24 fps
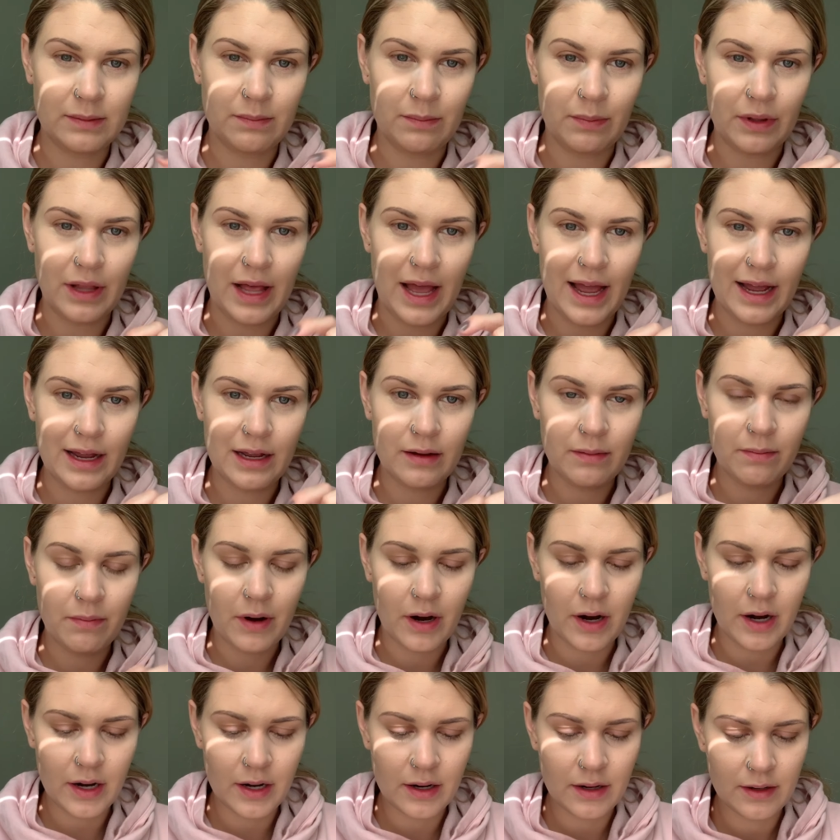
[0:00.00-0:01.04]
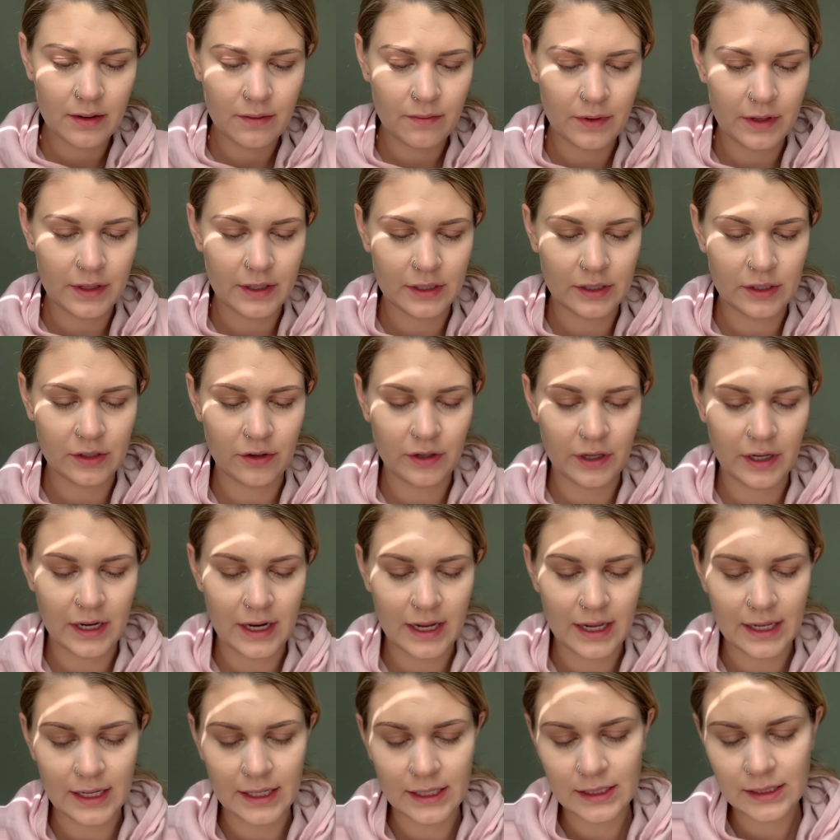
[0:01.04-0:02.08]
black part where the screen
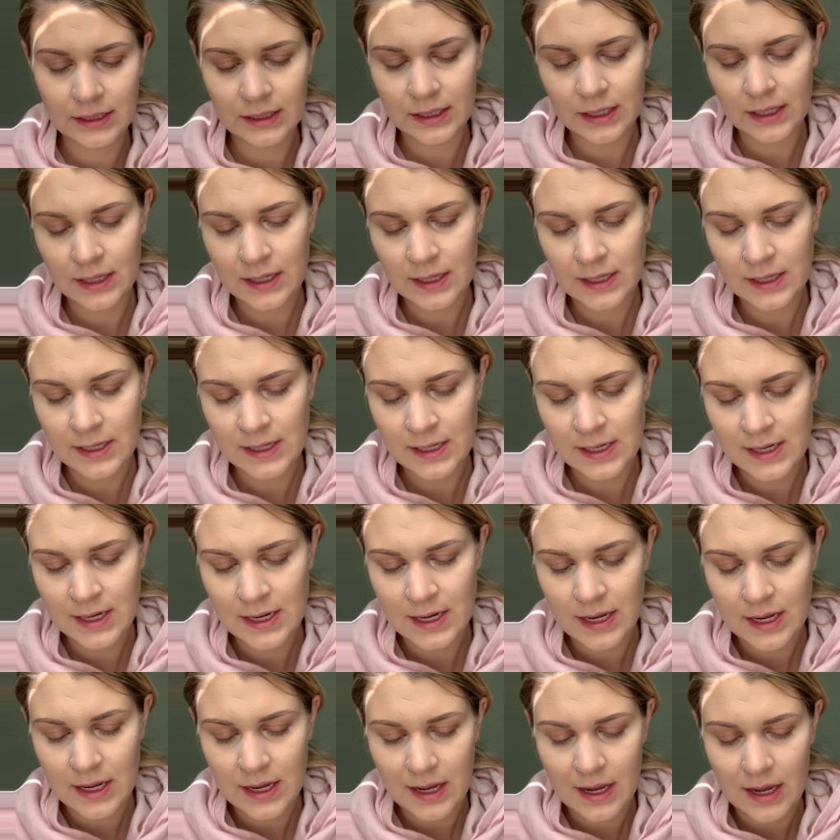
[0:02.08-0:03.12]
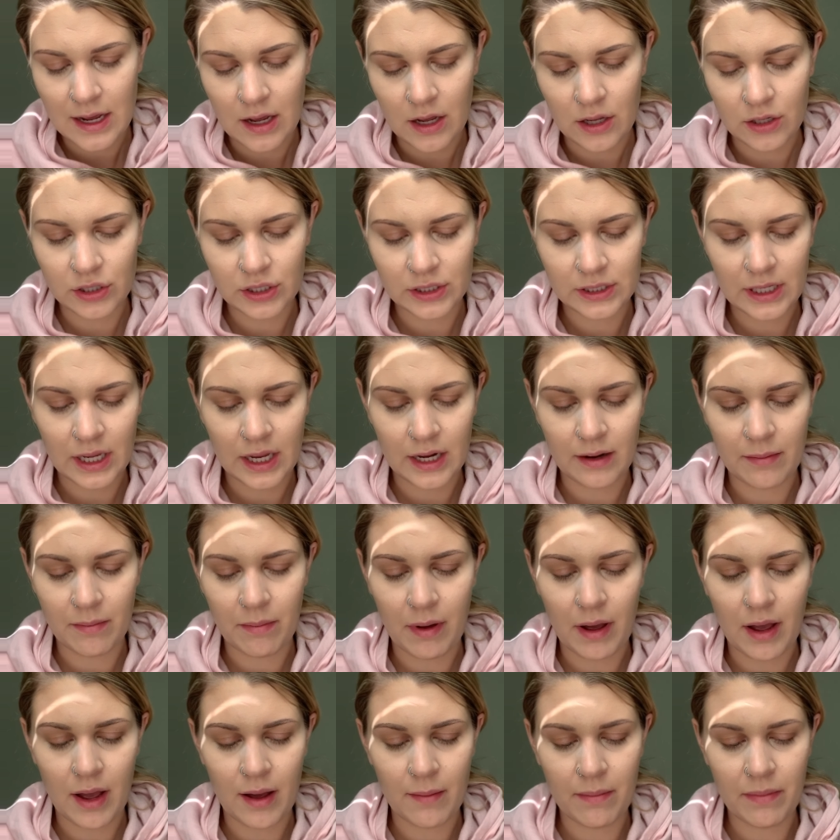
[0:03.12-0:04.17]
is. I'll just kind of
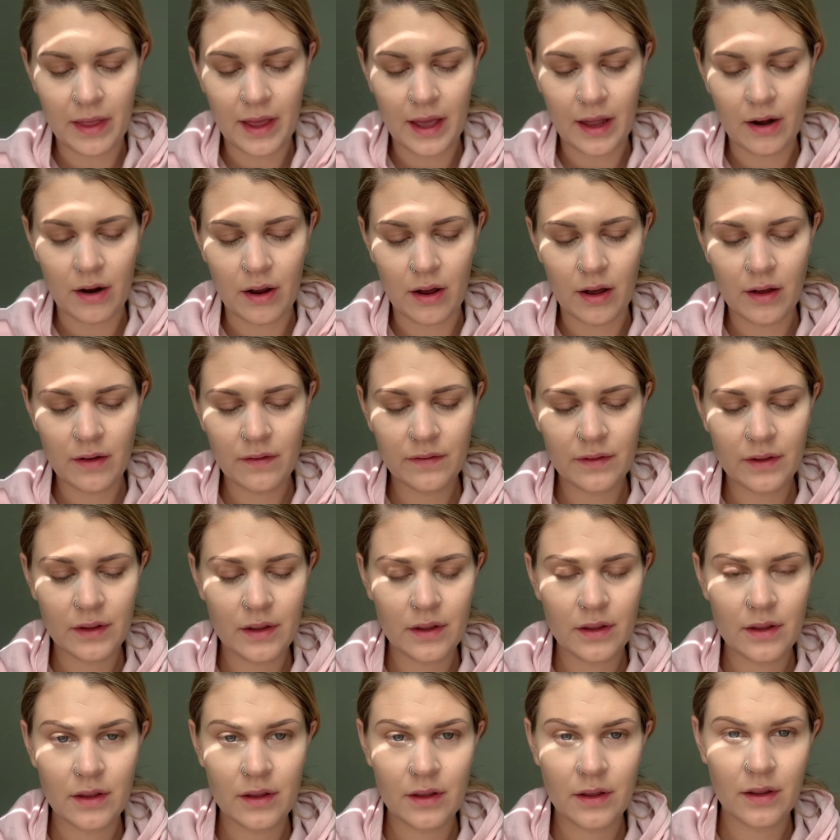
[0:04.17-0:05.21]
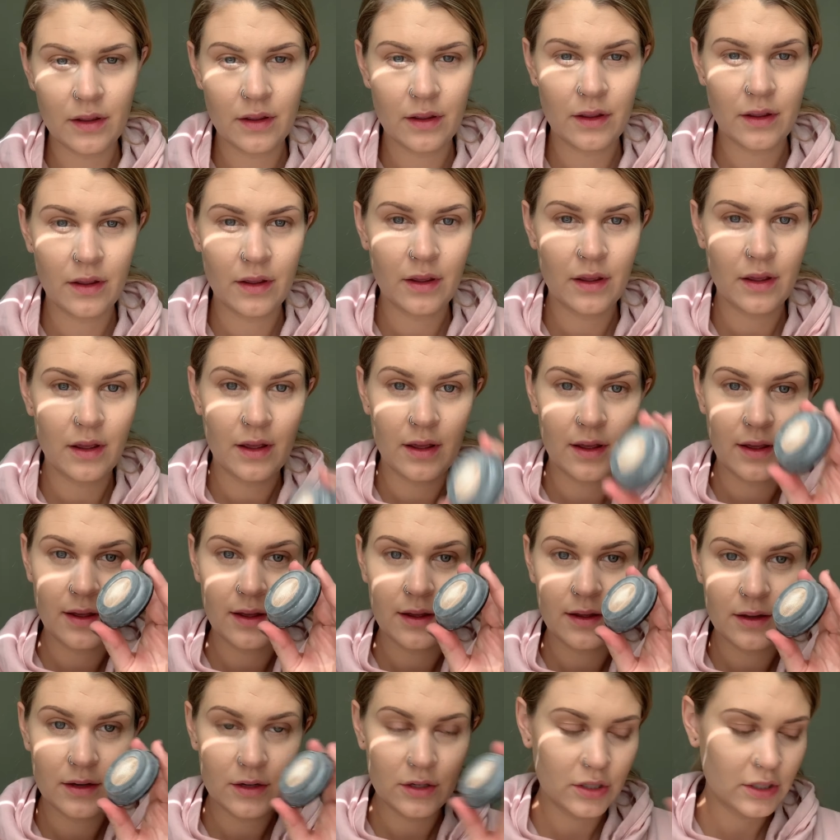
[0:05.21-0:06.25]
pop that off,
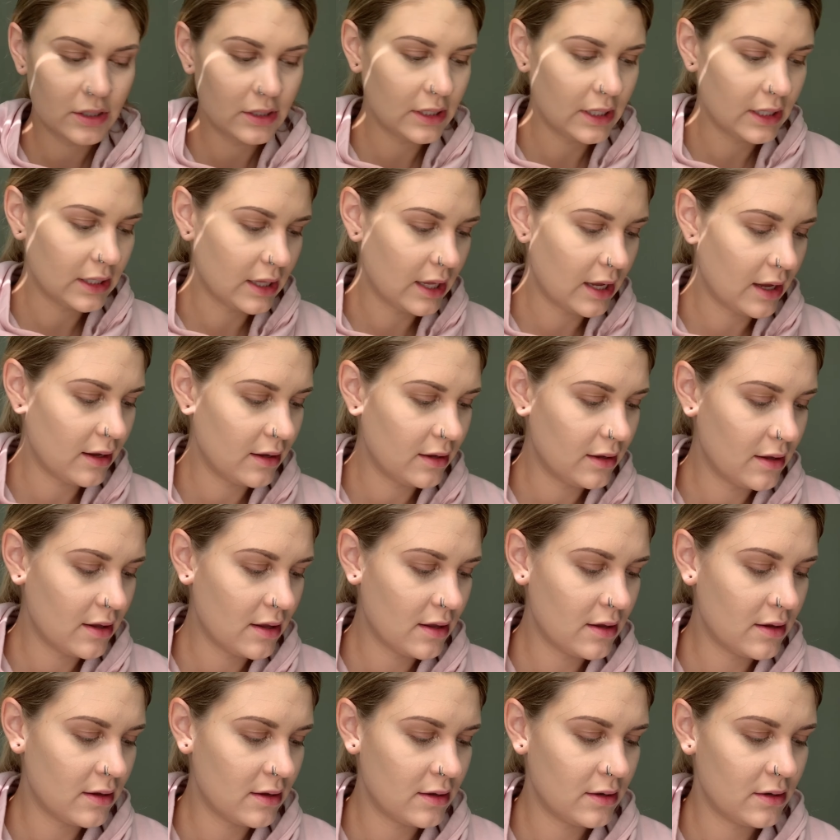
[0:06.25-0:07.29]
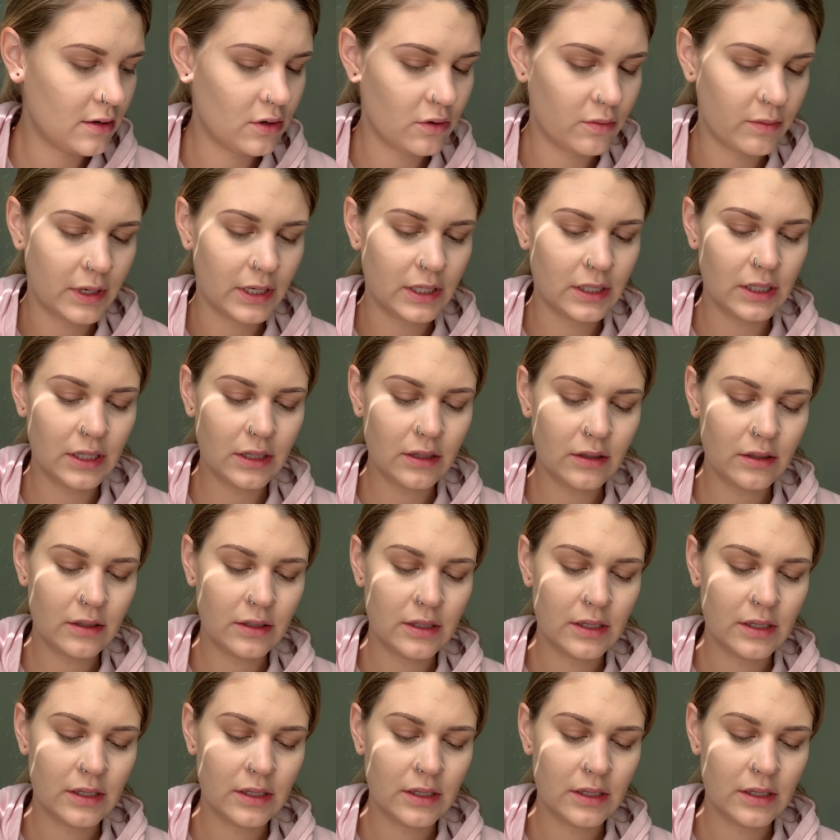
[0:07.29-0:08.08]
just like that, no big deal.